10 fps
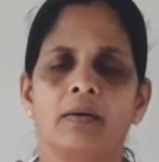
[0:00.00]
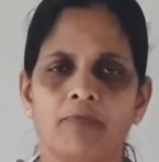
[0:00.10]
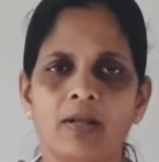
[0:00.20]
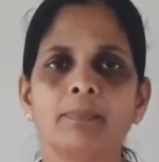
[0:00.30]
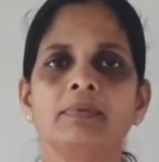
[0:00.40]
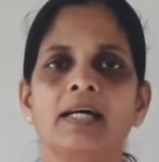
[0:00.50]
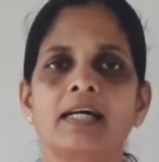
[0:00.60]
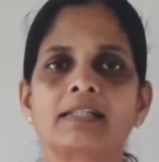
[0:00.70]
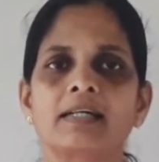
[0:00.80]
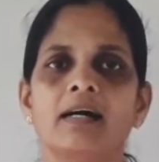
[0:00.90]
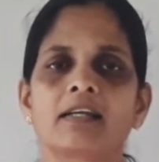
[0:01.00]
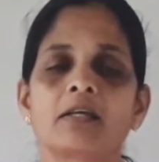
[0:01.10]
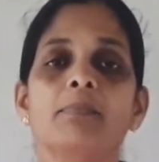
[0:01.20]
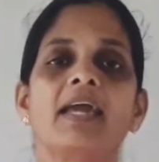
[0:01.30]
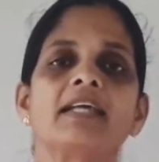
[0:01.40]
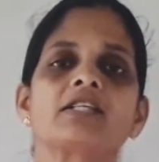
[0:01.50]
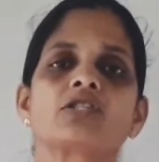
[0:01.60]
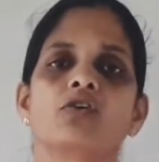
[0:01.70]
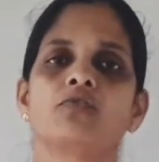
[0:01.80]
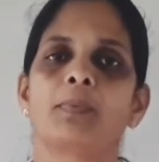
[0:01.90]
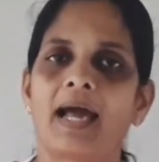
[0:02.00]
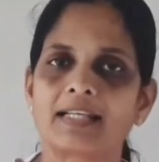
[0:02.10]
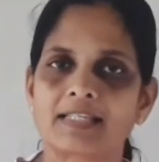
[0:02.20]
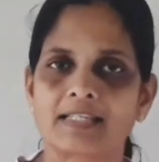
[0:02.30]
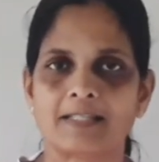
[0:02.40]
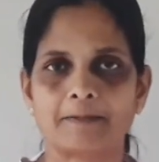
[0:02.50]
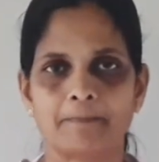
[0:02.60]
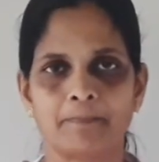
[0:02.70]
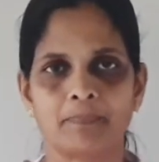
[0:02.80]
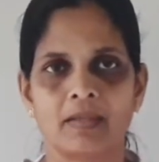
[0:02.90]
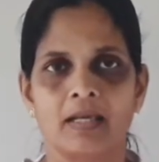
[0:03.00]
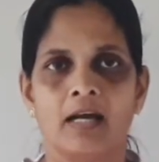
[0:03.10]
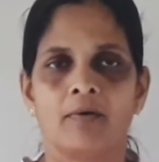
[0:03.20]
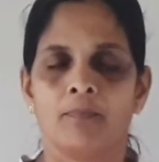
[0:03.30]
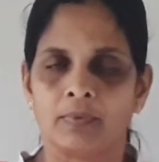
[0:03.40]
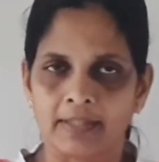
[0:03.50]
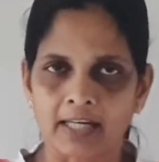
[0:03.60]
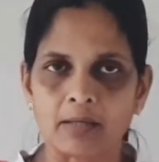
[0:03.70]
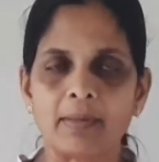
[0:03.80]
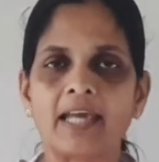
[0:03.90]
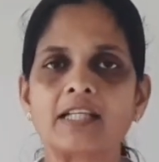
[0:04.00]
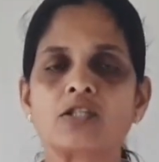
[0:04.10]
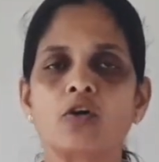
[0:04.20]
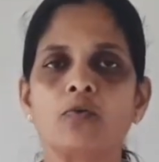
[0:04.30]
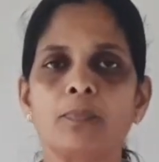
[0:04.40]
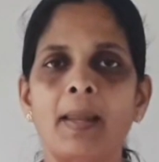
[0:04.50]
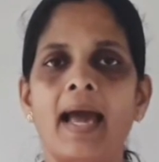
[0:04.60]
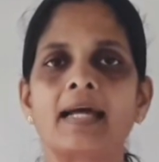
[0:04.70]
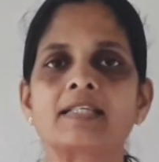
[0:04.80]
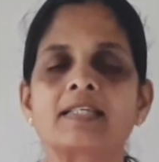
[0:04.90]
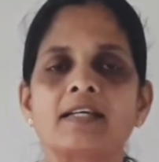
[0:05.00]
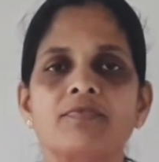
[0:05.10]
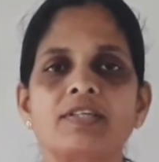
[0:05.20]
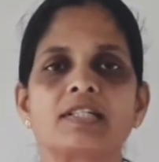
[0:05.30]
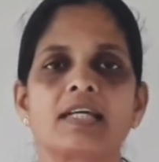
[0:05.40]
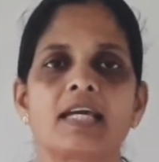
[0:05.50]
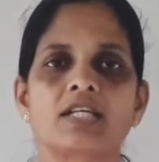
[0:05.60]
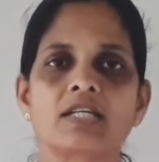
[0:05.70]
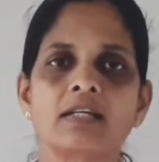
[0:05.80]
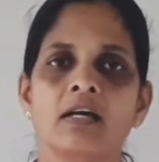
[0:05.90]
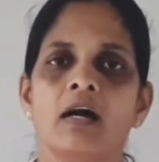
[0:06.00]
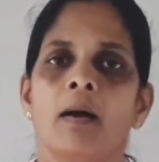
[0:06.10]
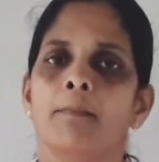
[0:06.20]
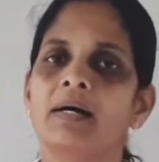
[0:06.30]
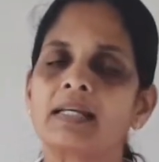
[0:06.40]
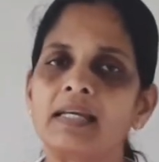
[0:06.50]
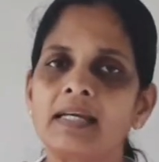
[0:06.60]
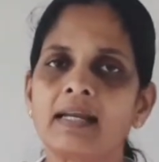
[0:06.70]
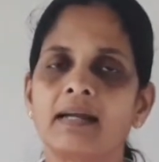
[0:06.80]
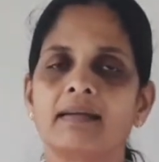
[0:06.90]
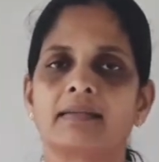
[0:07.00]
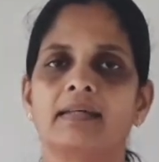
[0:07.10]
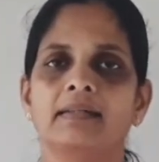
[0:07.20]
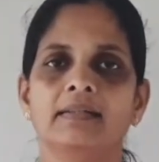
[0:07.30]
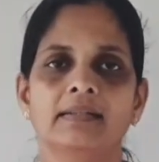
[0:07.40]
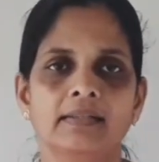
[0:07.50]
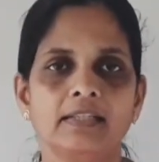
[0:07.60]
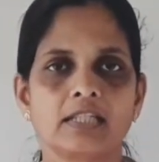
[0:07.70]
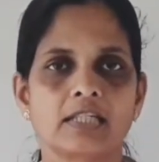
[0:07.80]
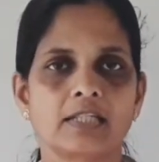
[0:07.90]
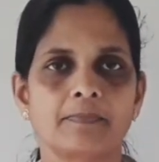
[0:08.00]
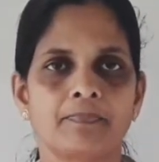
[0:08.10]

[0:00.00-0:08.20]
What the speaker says: from that remains of plants. The remains of plants and vegetation buried under the earth,